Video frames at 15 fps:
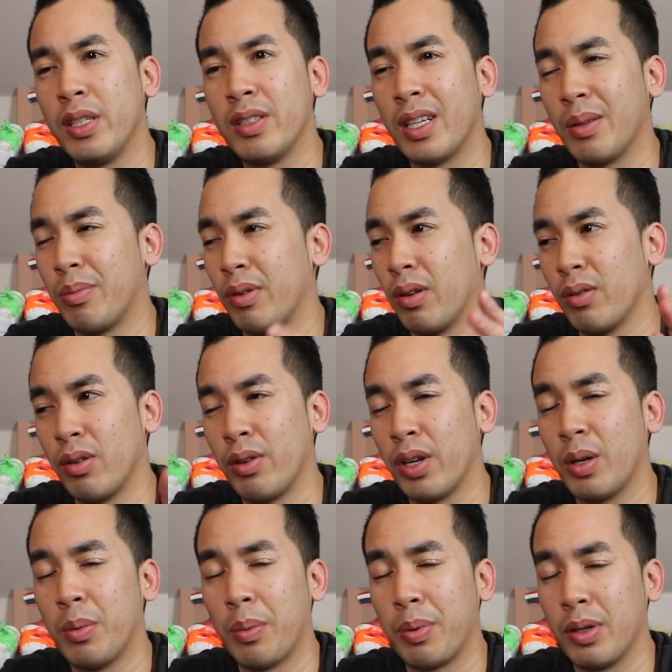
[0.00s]
He's like, "Bro, don't even
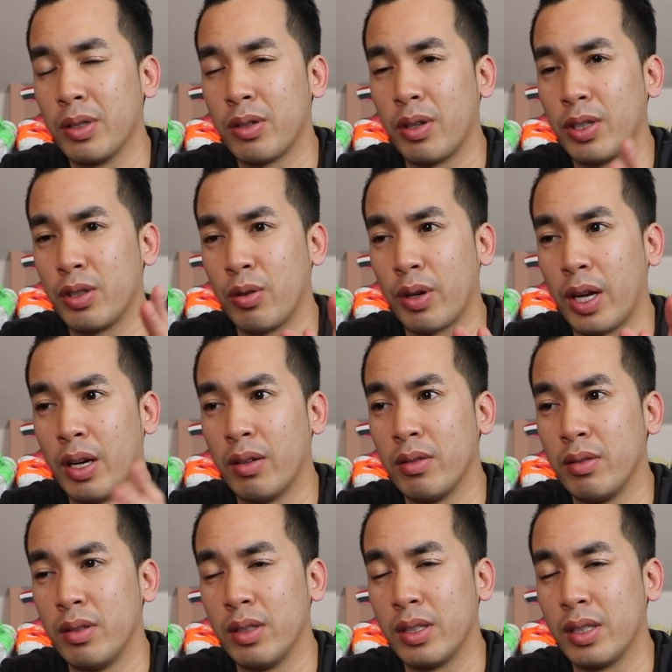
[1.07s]
come up here. It's already sold out.
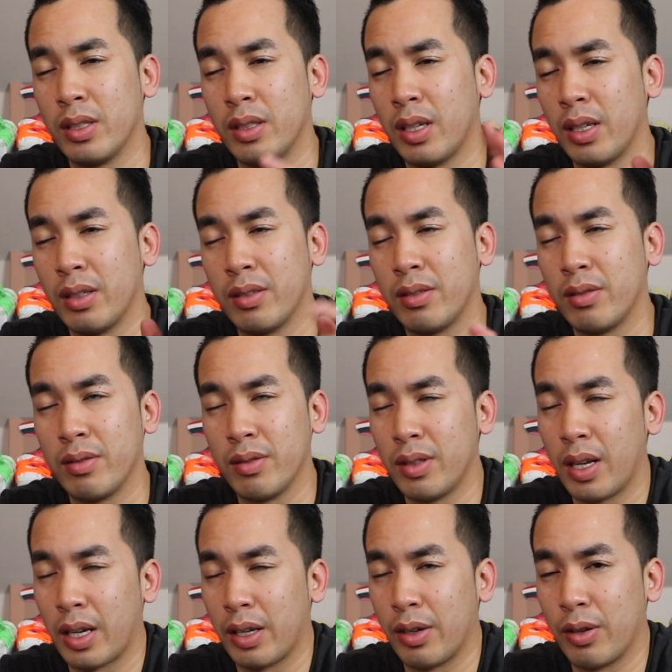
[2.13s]
This not
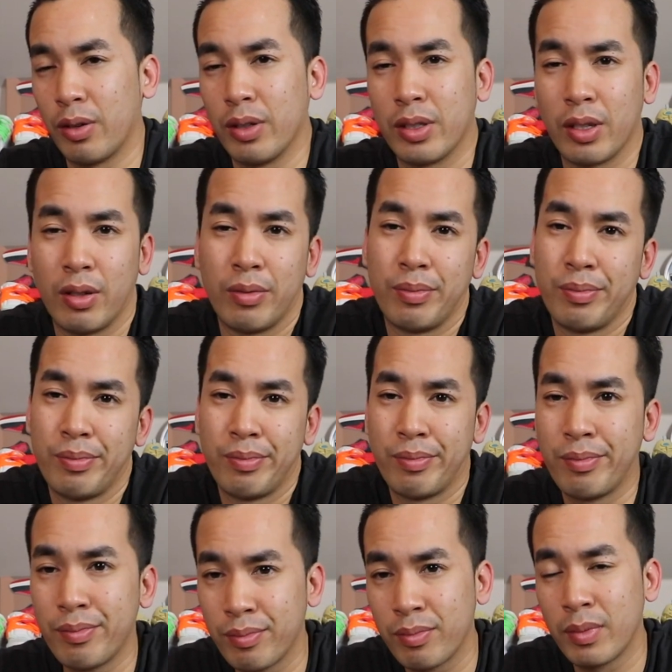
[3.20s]
not gonna do it." So
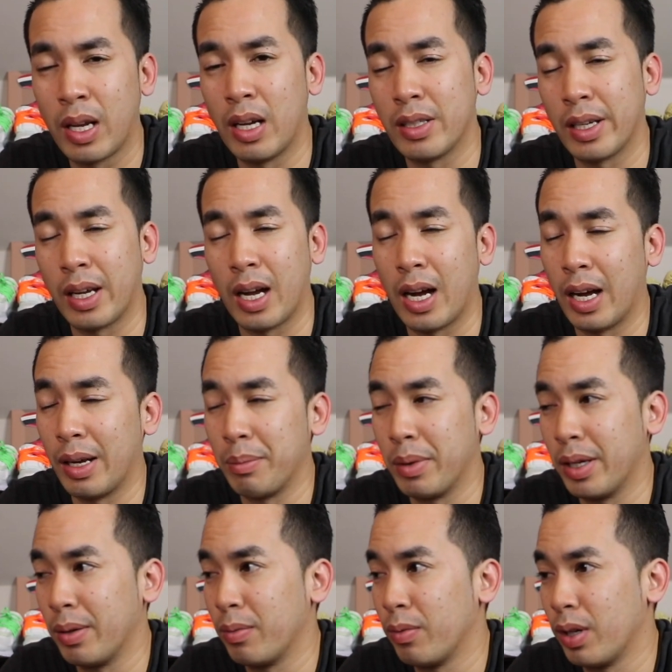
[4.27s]
I was like, all right,
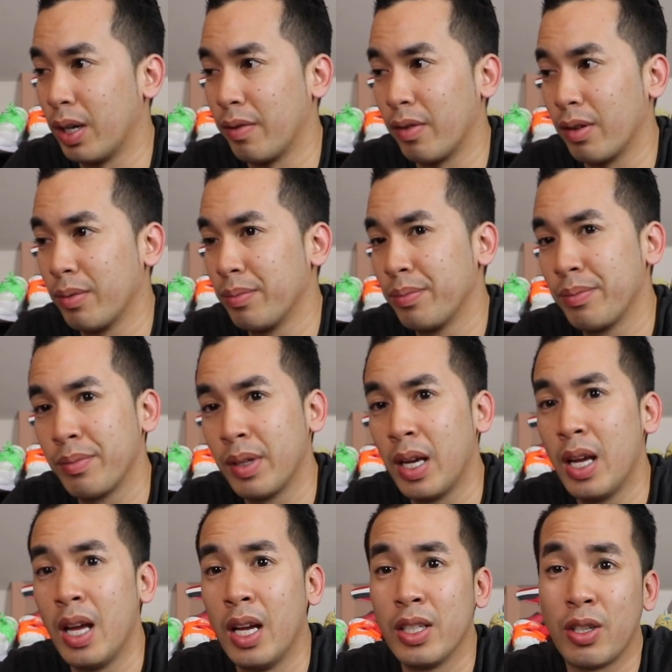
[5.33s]
man, whatever.
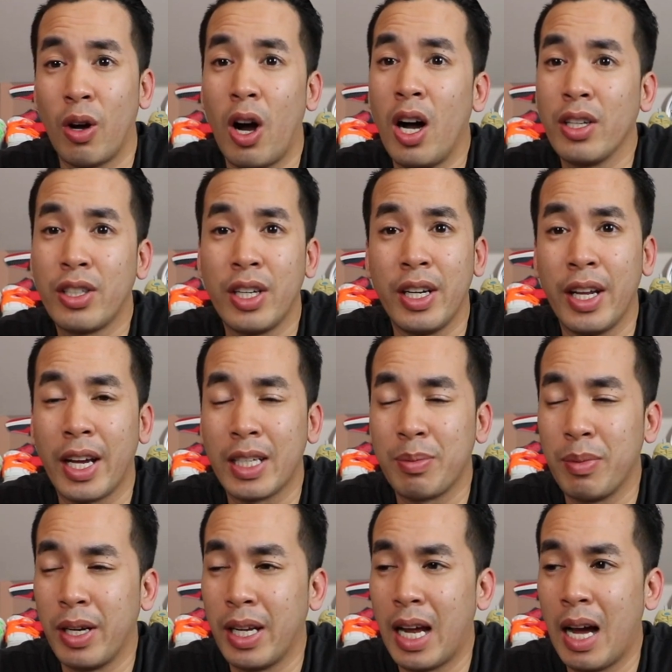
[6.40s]
So on to the next,
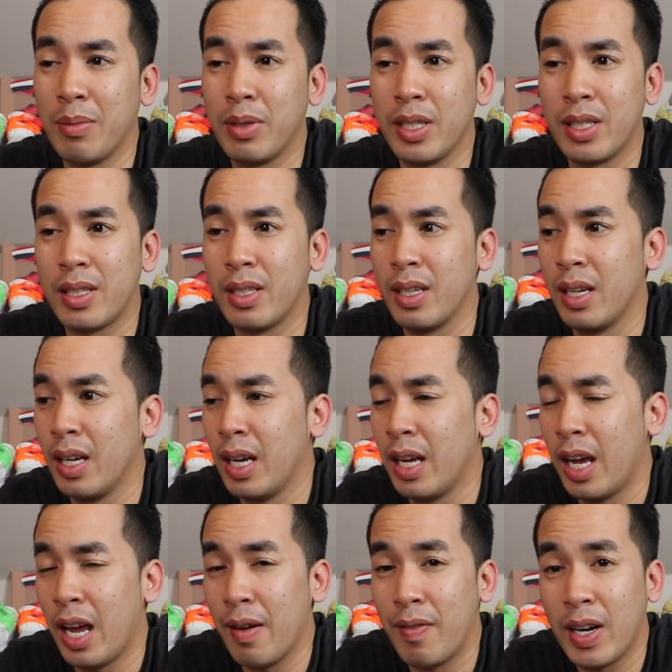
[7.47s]
man. I'm just,
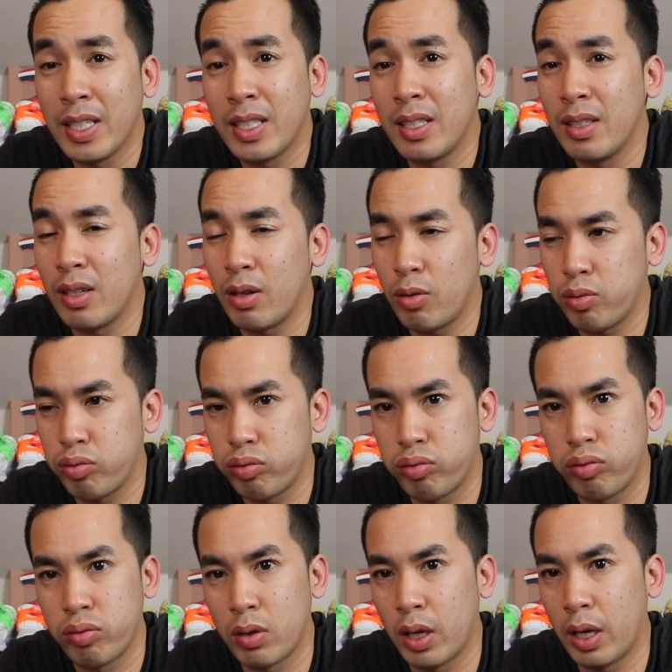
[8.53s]
if I,
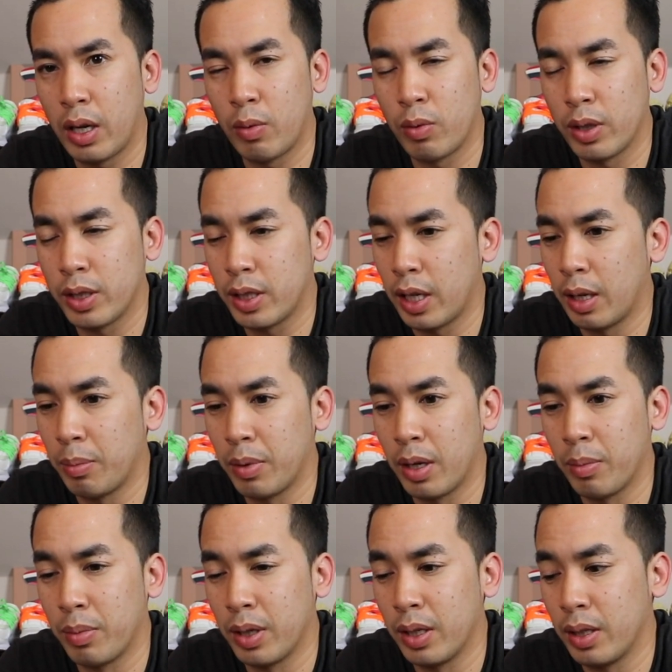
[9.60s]
oh, I don't want to say it,
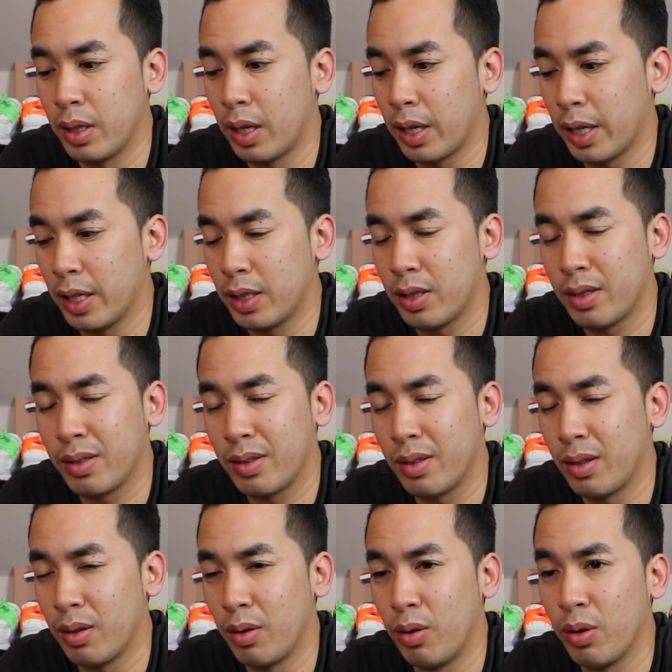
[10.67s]
man, but I guess
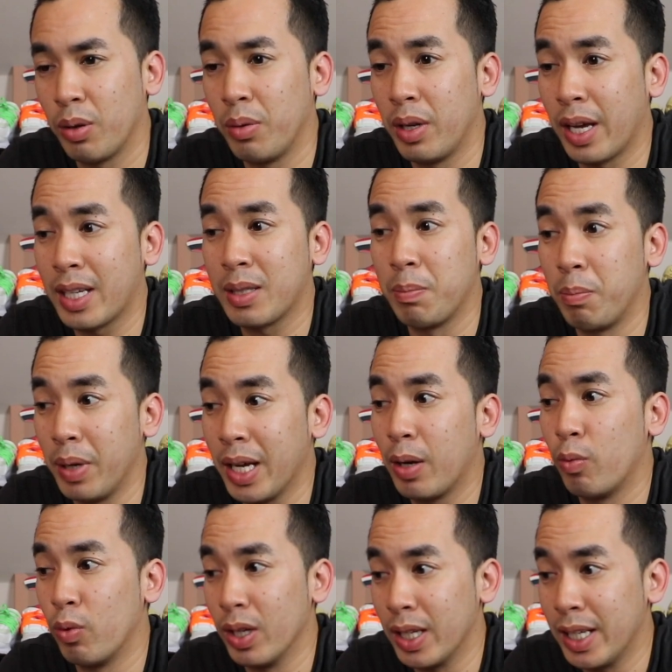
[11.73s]
the only next
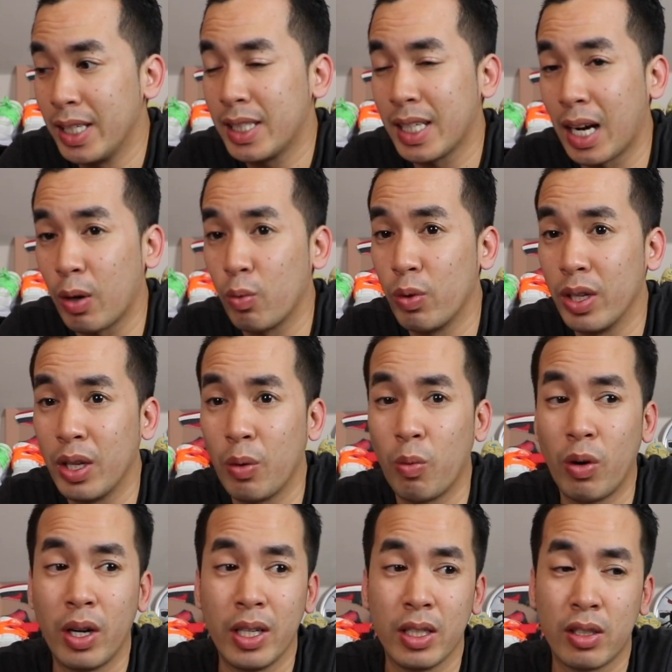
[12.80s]
big release that I really
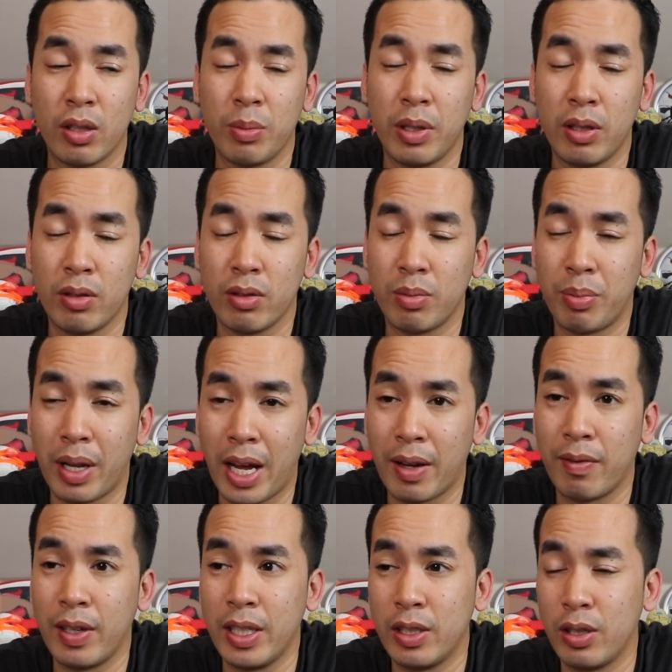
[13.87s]
want is going to be those
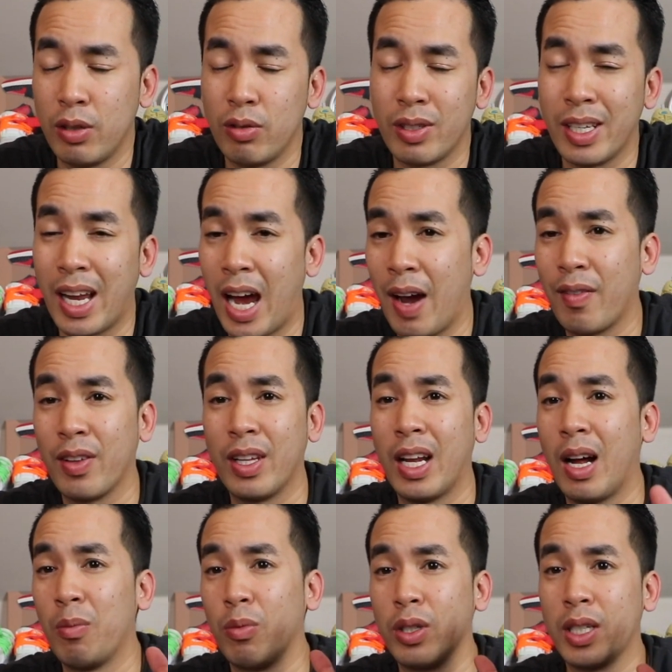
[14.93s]
black V twos. And after
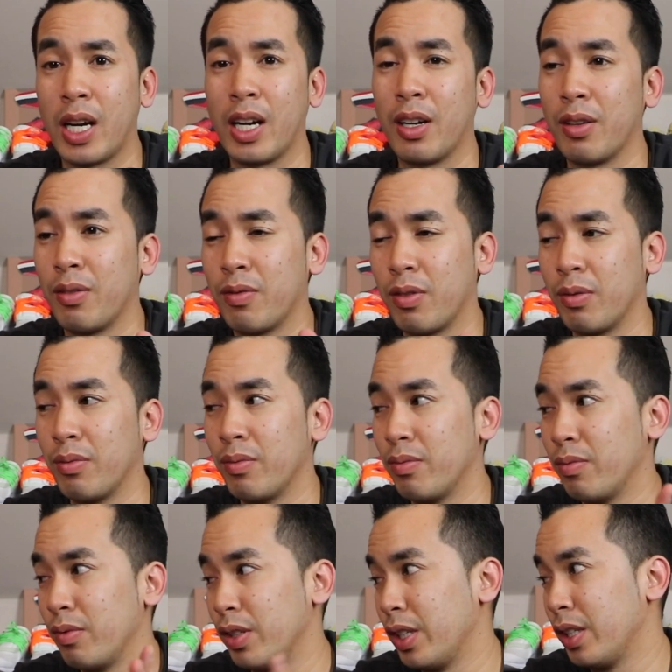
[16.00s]
that, I'm retiring from
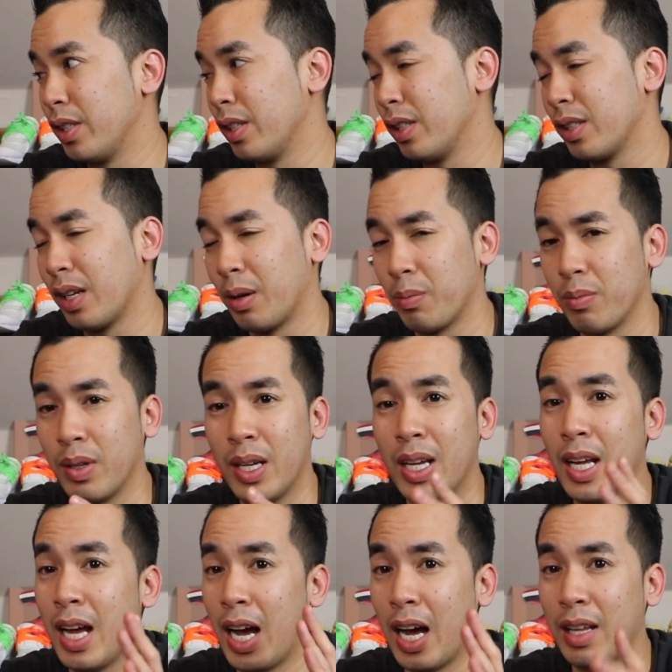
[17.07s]
Yeezys. I,
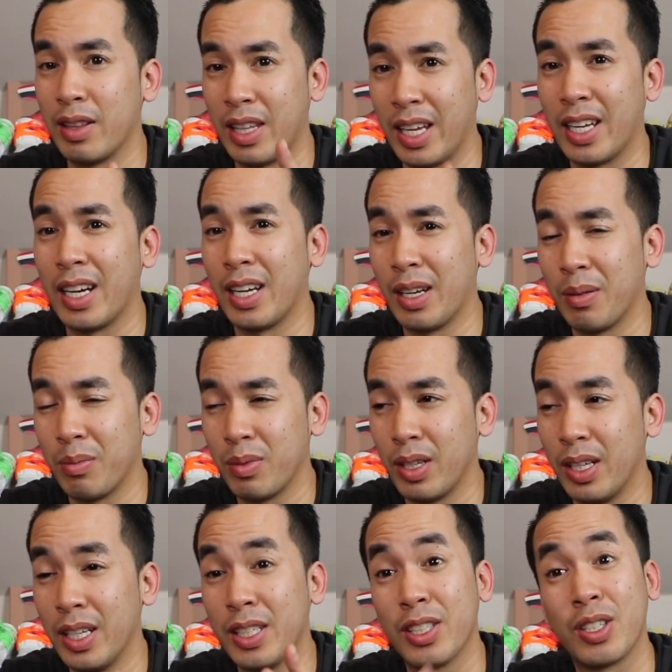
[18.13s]
I think I am,
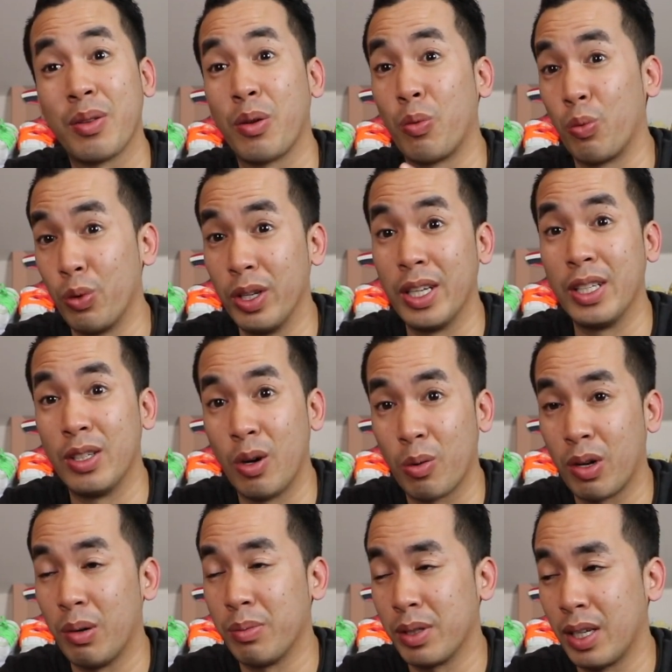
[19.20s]
unless there's something really dope
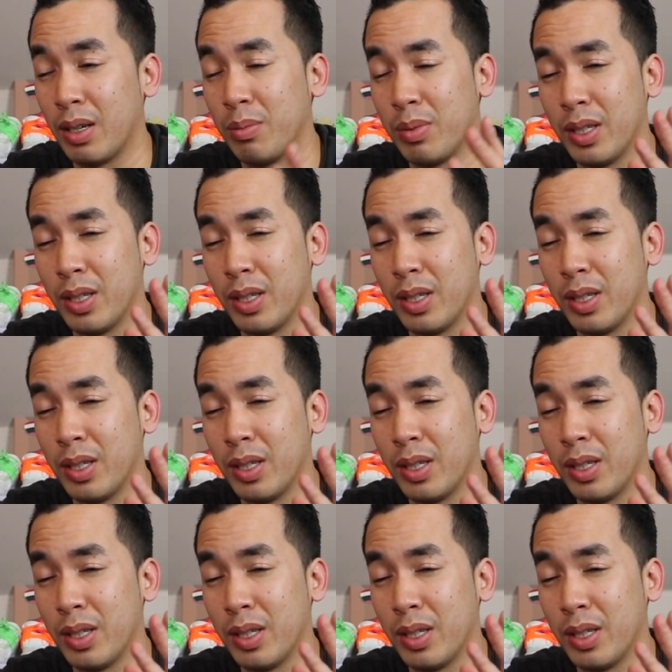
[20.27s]
comes out.